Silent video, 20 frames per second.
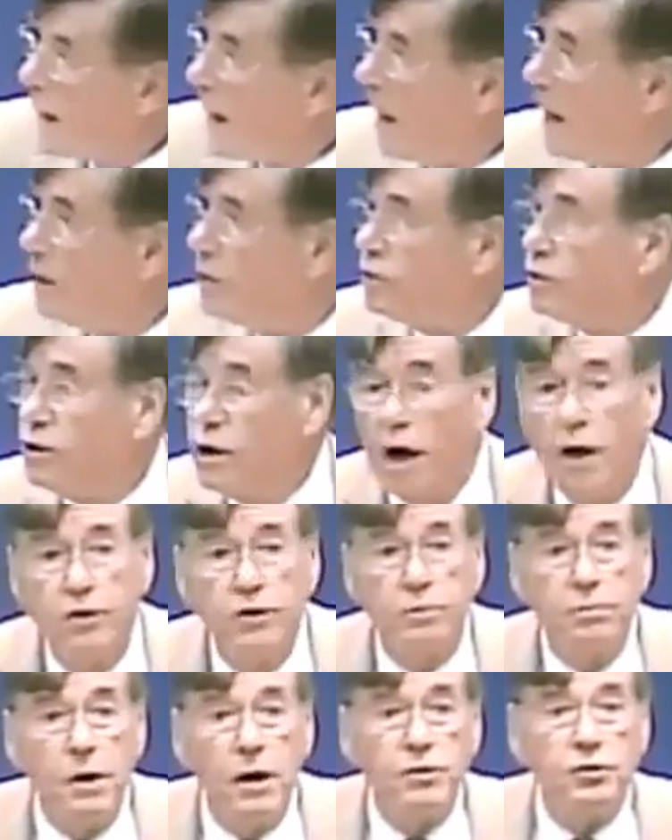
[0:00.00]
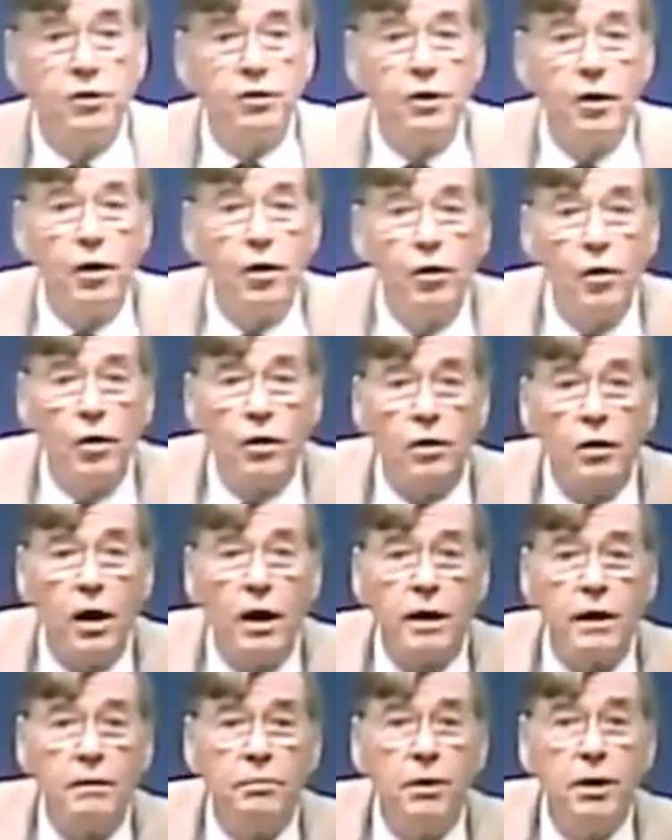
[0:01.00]
and Judge Meskill looked
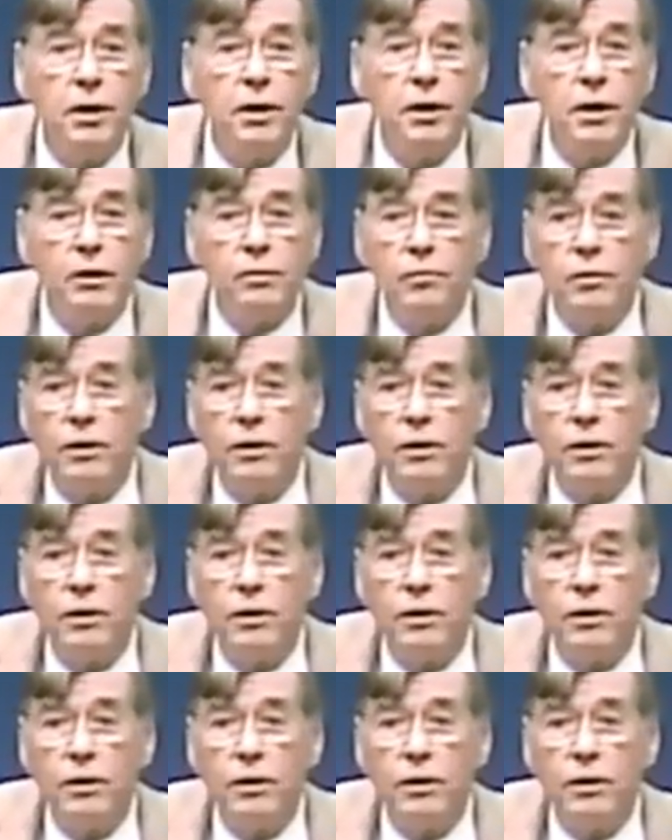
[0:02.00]
like he'd been hit